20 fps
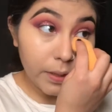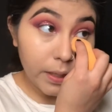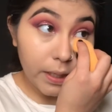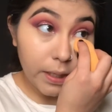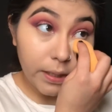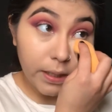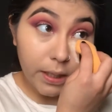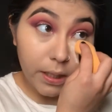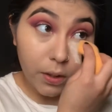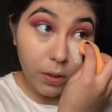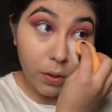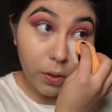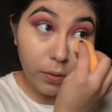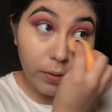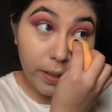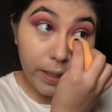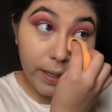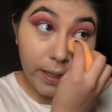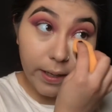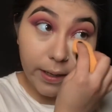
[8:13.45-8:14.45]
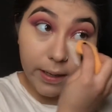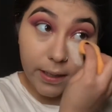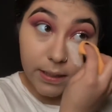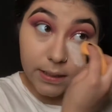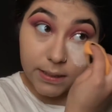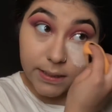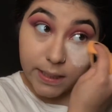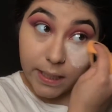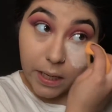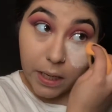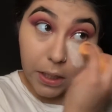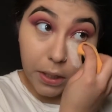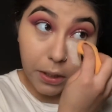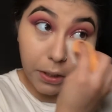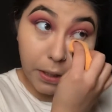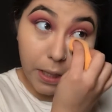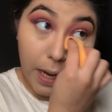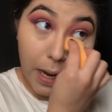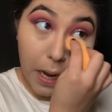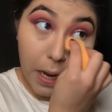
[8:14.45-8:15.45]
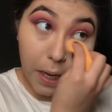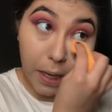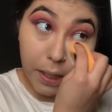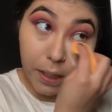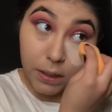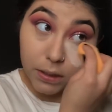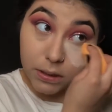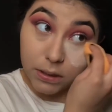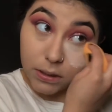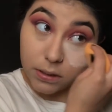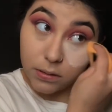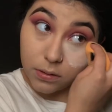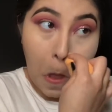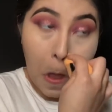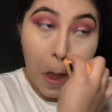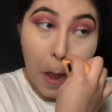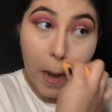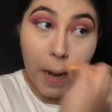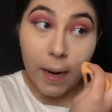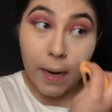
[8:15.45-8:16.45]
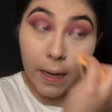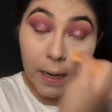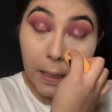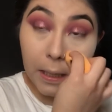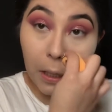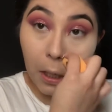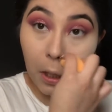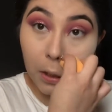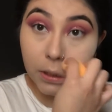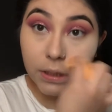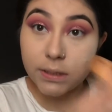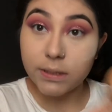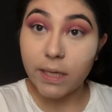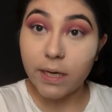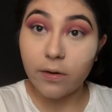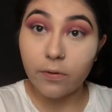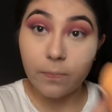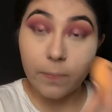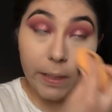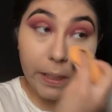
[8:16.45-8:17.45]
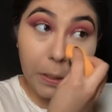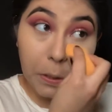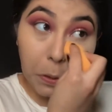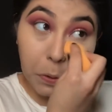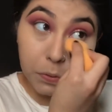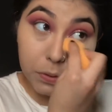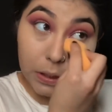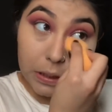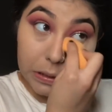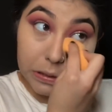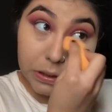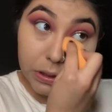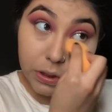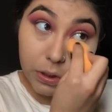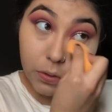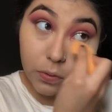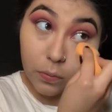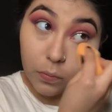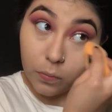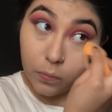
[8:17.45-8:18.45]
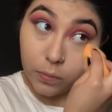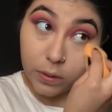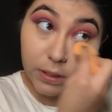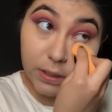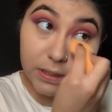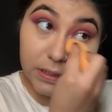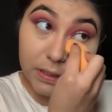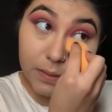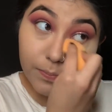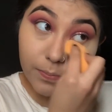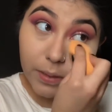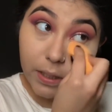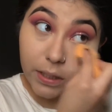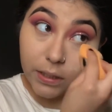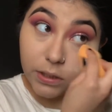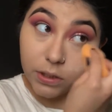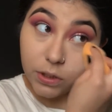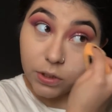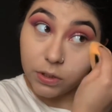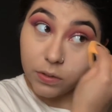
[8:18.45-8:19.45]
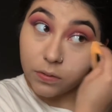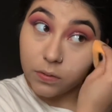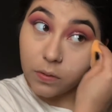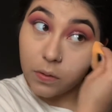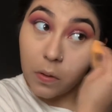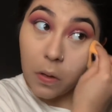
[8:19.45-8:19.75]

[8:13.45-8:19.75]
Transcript: and then I'll go ahead and set under the eyes and on the side of my nose also with the sponge.